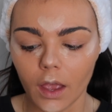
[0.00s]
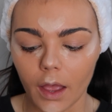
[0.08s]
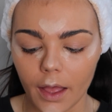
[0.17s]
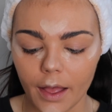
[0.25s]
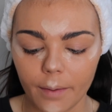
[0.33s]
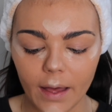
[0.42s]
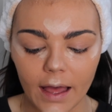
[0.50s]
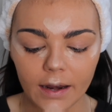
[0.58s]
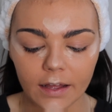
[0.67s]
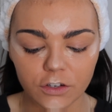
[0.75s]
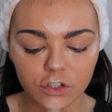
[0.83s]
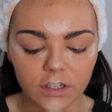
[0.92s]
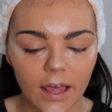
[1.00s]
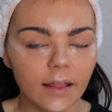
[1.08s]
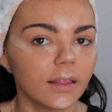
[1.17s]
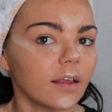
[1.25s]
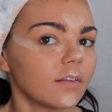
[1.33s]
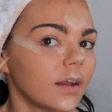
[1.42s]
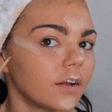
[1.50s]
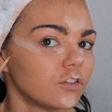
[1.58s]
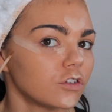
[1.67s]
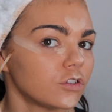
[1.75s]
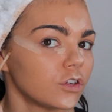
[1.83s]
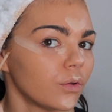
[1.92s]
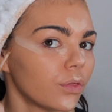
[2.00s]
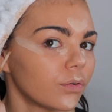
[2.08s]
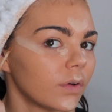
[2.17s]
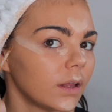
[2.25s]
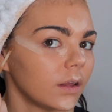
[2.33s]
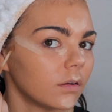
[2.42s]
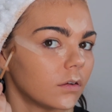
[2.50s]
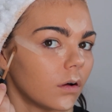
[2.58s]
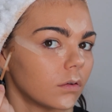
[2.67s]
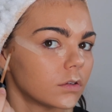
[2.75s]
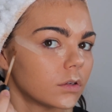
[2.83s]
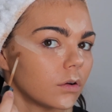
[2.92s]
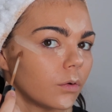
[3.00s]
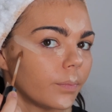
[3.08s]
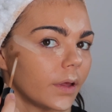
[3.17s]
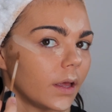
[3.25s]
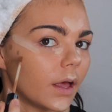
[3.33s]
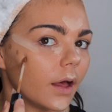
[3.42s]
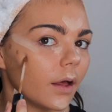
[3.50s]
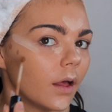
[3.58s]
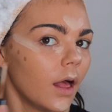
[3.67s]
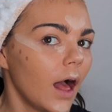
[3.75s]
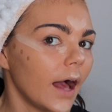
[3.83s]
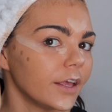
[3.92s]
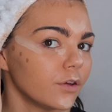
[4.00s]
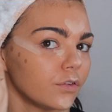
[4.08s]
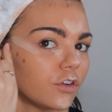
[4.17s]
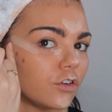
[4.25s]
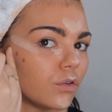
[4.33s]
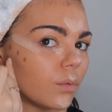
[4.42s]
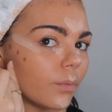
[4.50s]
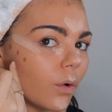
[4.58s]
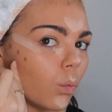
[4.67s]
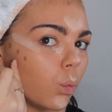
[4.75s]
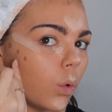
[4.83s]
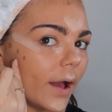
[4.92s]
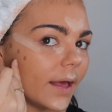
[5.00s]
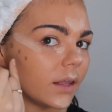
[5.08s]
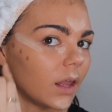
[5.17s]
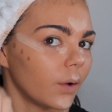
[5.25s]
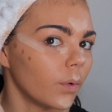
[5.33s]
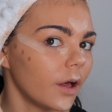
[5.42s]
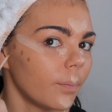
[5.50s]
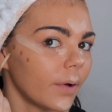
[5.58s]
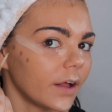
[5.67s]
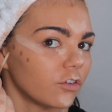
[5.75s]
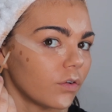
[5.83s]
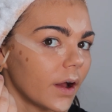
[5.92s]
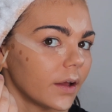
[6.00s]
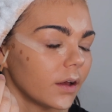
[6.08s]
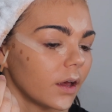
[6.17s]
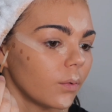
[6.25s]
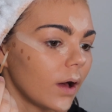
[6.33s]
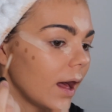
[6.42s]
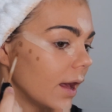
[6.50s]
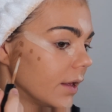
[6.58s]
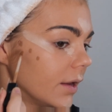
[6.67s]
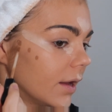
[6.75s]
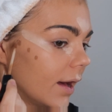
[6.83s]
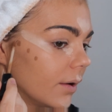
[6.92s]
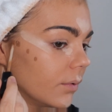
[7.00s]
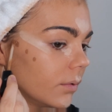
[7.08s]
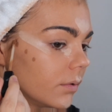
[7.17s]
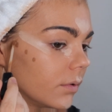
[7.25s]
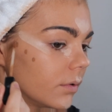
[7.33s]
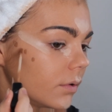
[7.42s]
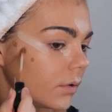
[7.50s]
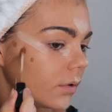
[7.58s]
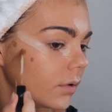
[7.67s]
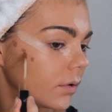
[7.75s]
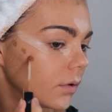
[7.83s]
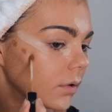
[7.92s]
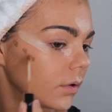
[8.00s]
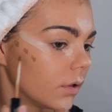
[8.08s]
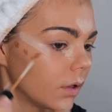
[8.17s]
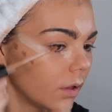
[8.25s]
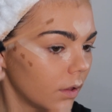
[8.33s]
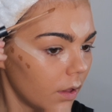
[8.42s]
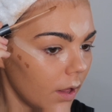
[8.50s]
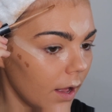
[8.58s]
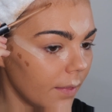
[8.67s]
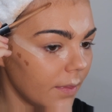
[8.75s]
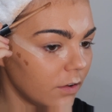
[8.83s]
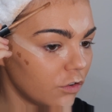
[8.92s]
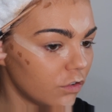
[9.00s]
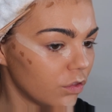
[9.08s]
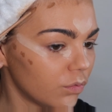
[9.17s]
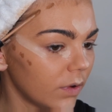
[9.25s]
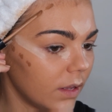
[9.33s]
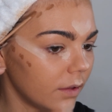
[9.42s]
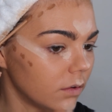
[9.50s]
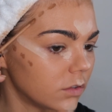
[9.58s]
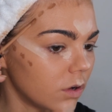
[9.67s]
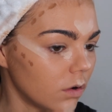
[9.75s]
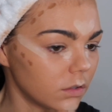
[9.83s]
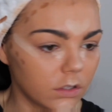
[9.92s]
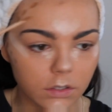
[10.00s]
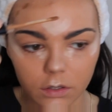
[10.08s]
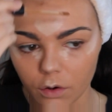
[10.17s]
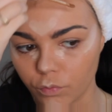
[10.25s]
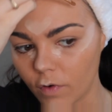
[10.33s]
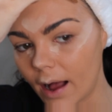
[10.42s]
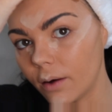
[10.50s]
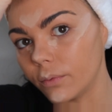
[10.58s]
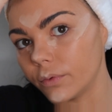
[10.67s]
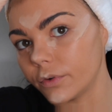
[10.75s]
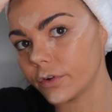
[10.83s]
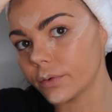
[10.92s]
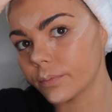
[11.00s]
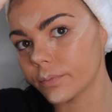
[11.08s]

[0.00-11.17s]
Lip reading: And I just get this and I just do three little dots up here. I used to do them way lower, but I try and go higher now. And then just three little dots around